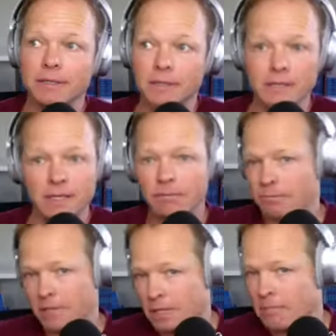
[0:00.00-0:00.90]
did he,
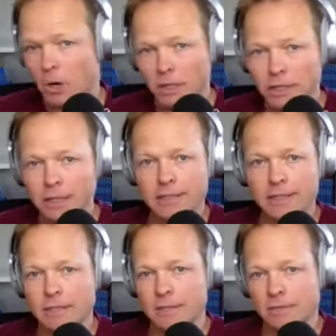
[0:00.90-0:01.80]
did he market it?
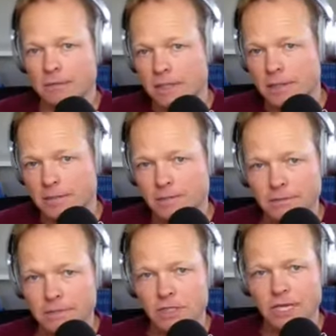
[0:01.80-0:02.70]
Did, did,
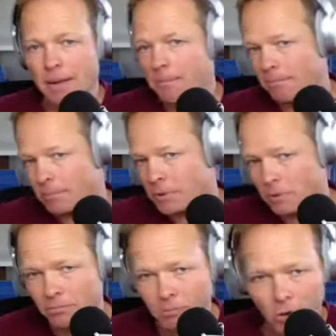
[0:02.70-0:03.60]
did you get sort
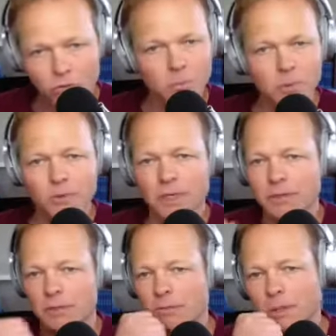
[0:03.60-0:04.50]
of multiple in,
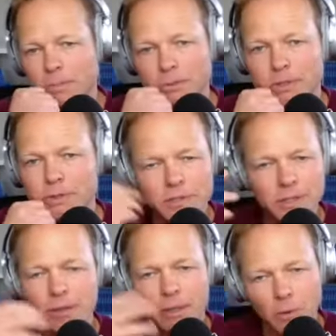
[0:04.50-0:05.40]
people
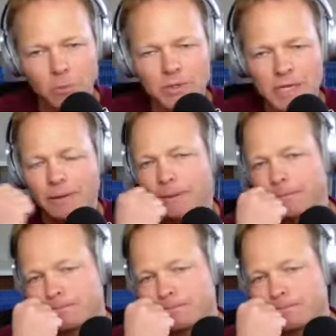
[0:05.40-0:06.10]
interested? Like, what was that like?